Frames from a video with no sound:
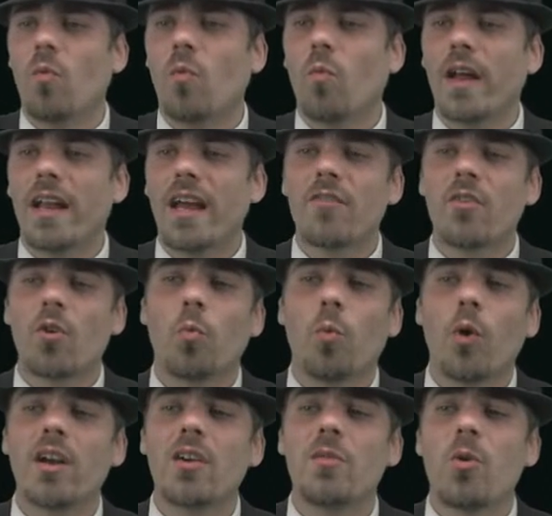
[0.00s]
whenever
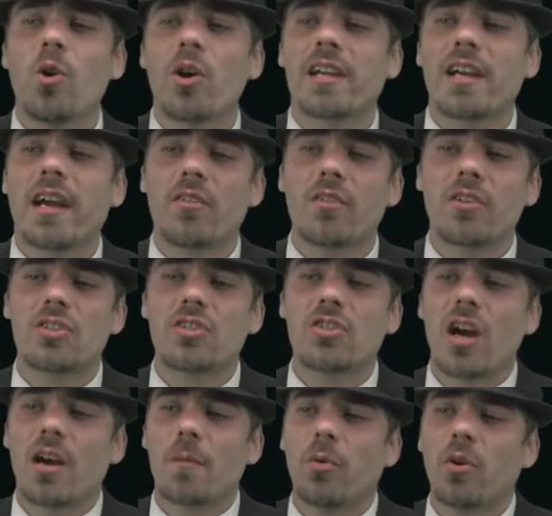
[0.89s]
one or more
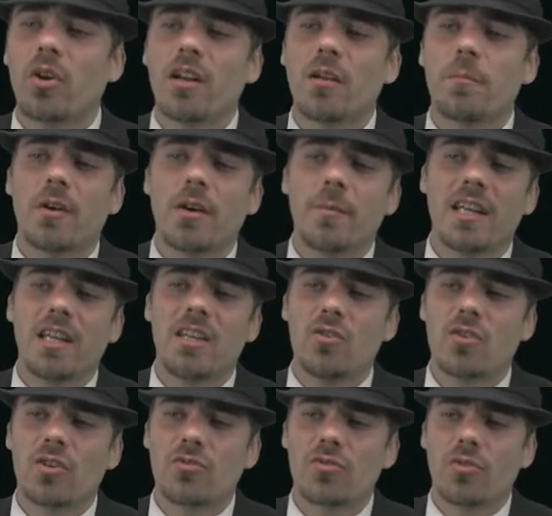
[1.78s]
counters are put on a permanent
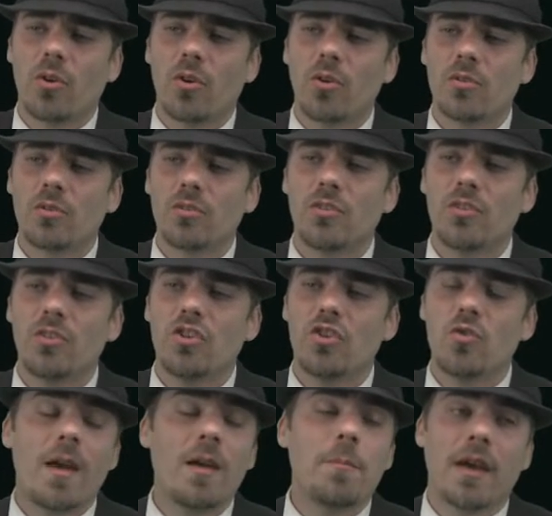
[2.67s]
you control,
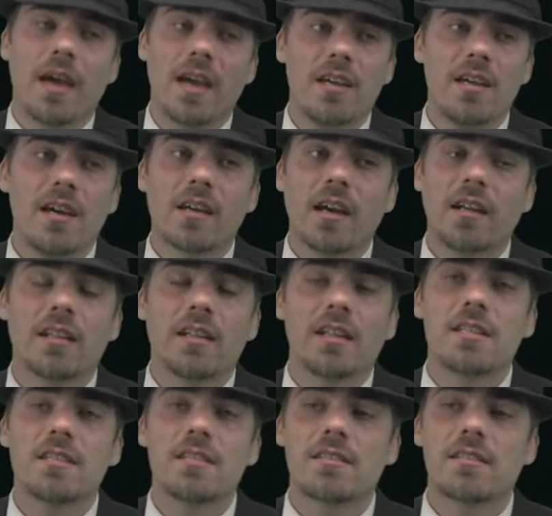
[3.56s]
you may pay a
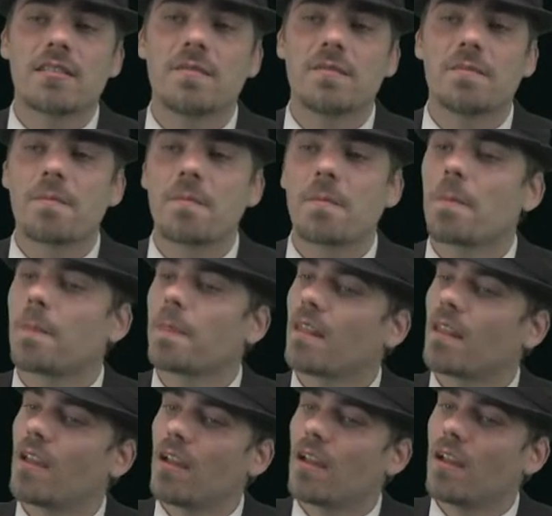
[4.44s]
colorless.
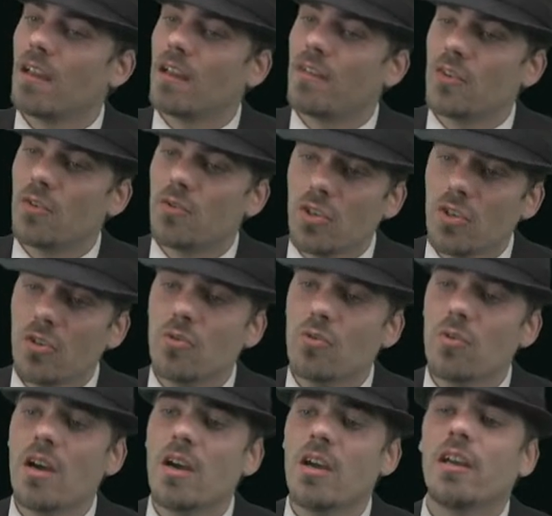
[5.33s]
If you
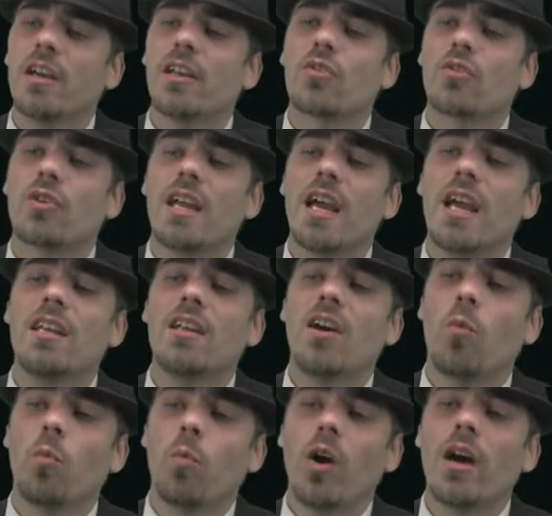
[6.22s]
do, create
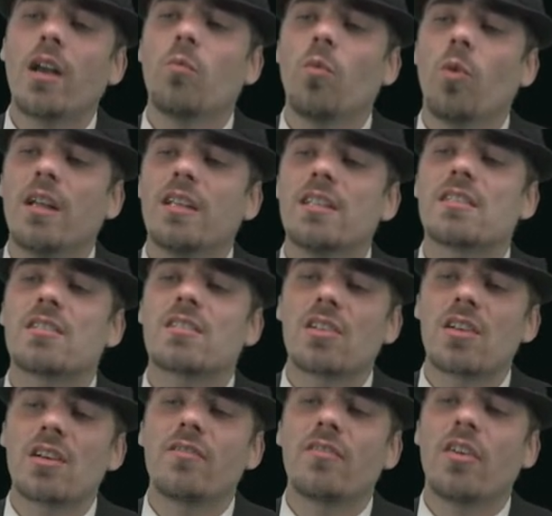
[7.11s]
a 1/1
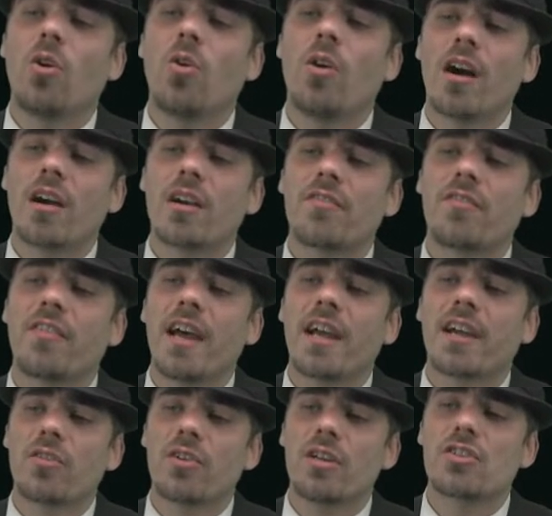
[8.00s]
servo
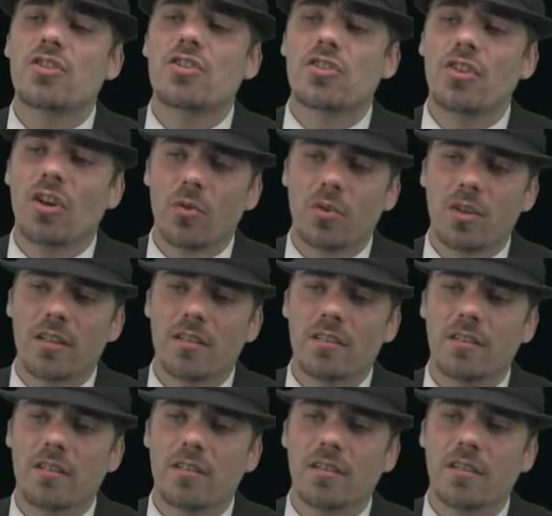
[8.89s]
artifact creature token.
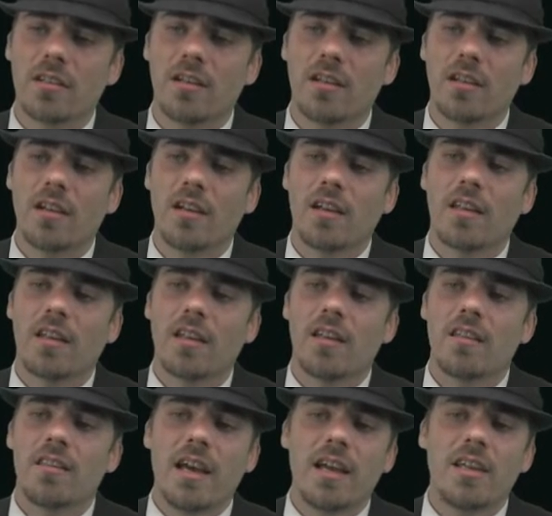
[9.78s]

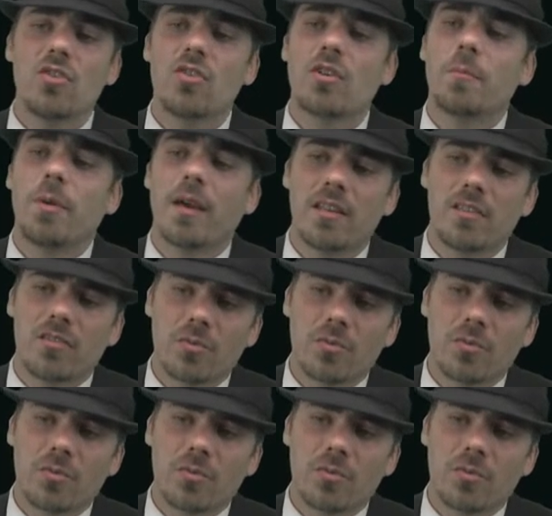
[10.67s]
Then you can pay